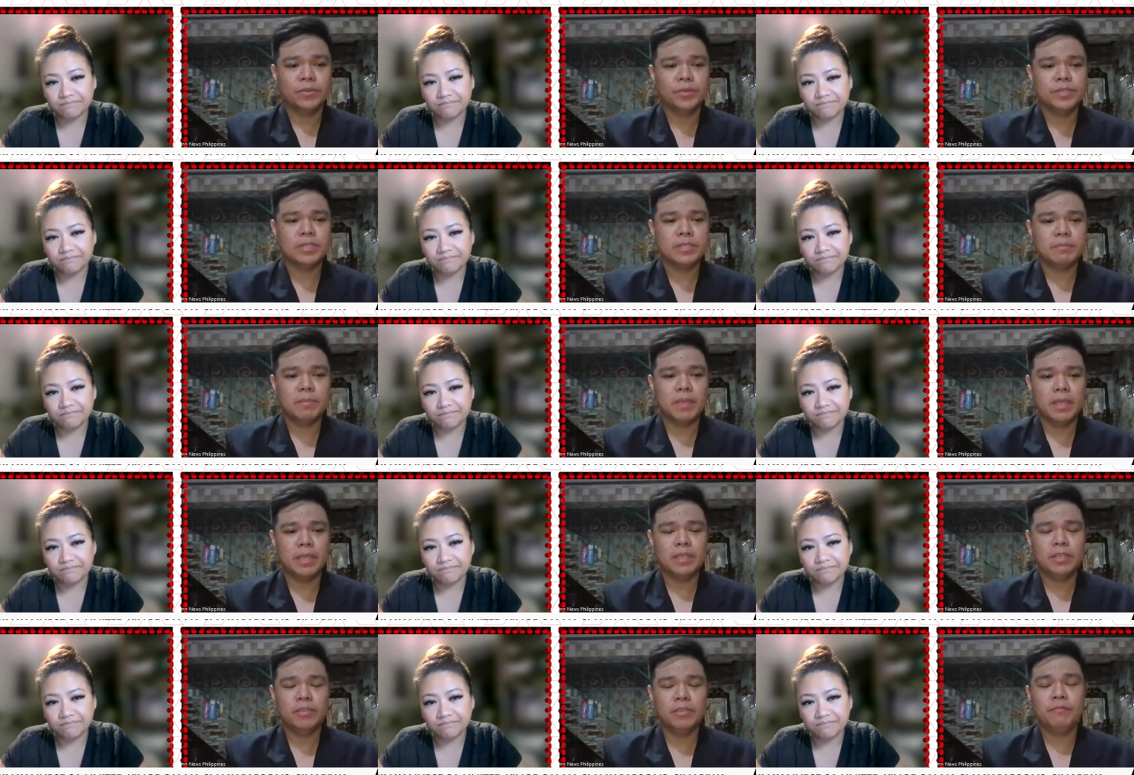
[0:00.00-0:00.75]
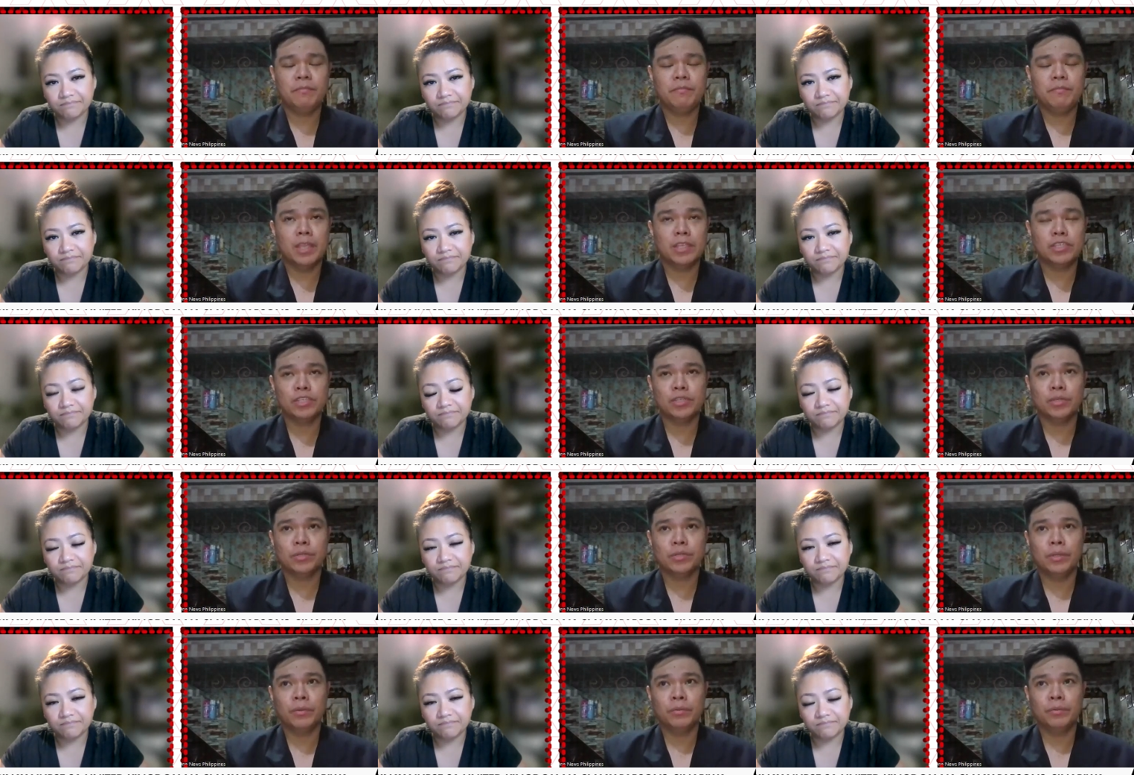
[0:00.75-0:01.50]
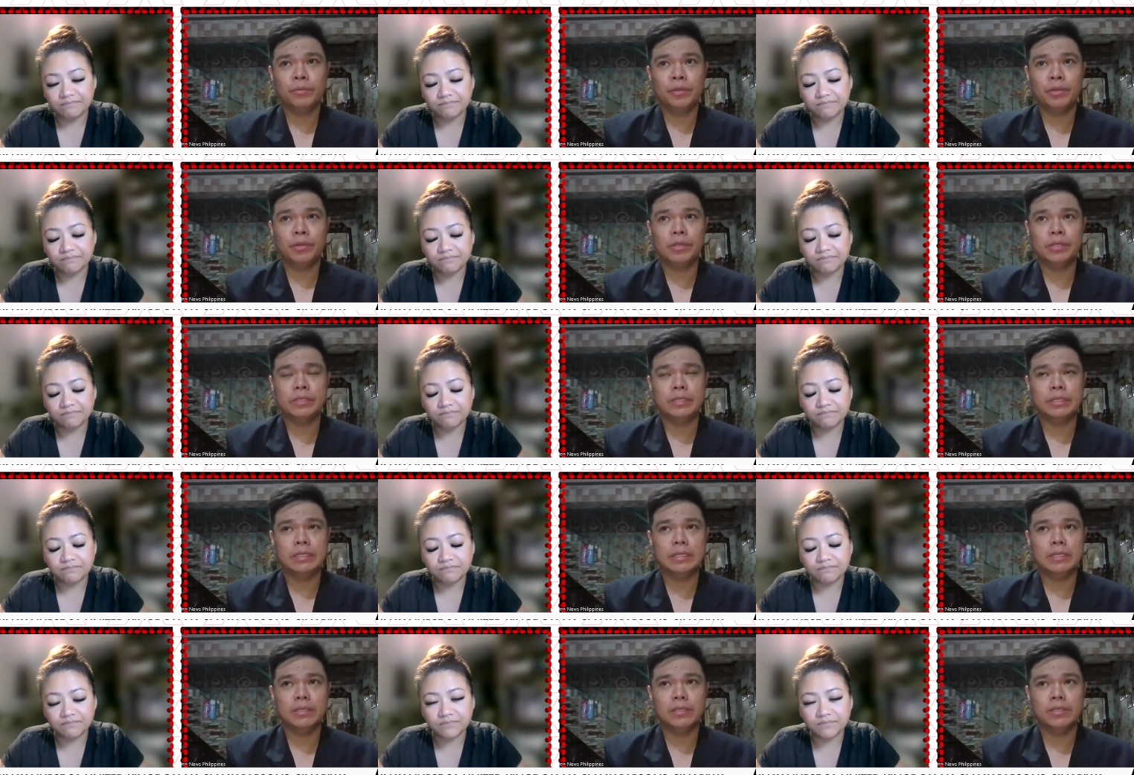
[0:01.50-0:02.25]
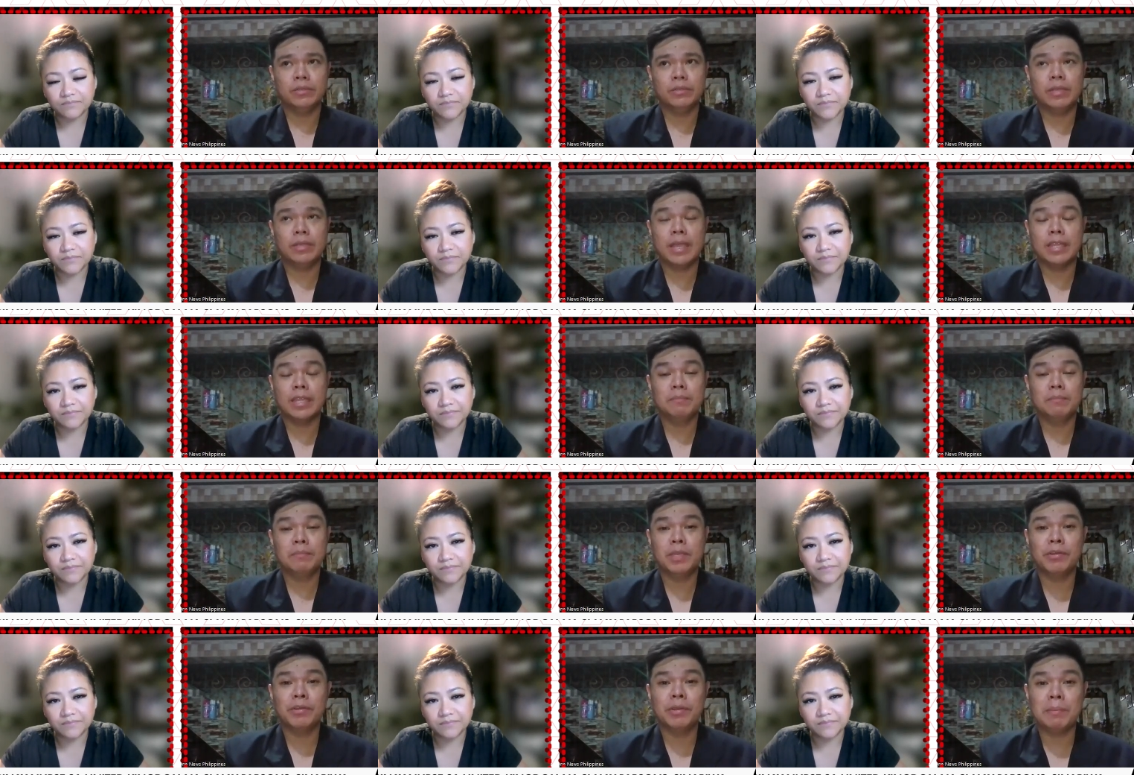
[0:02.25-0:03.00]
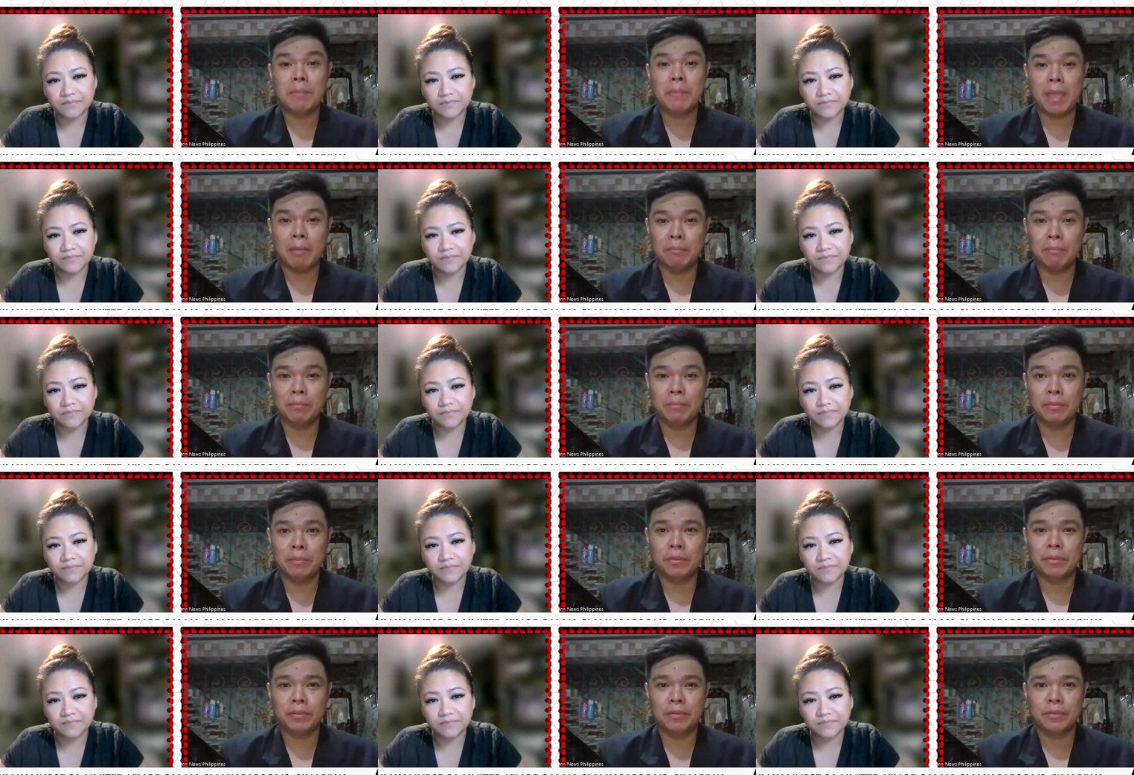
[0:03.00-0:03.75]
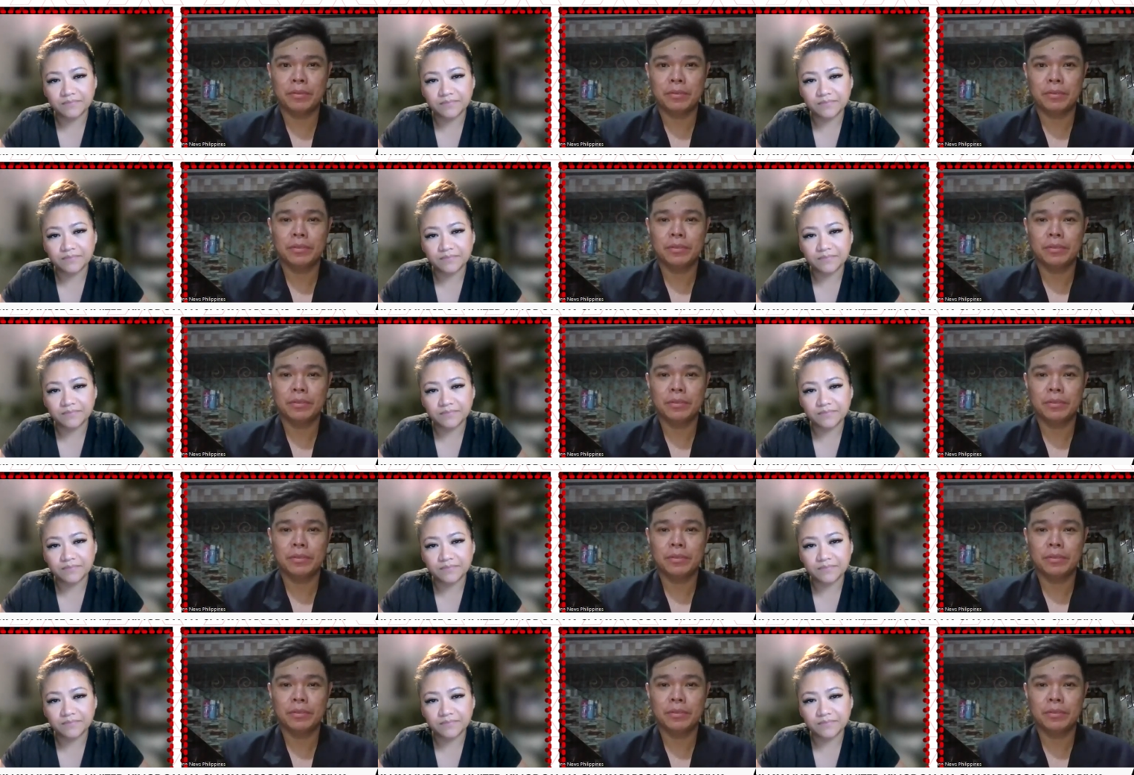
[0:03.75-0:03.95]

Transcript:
Speaker 1: It's me, you've mentioned the word you're going to be remember.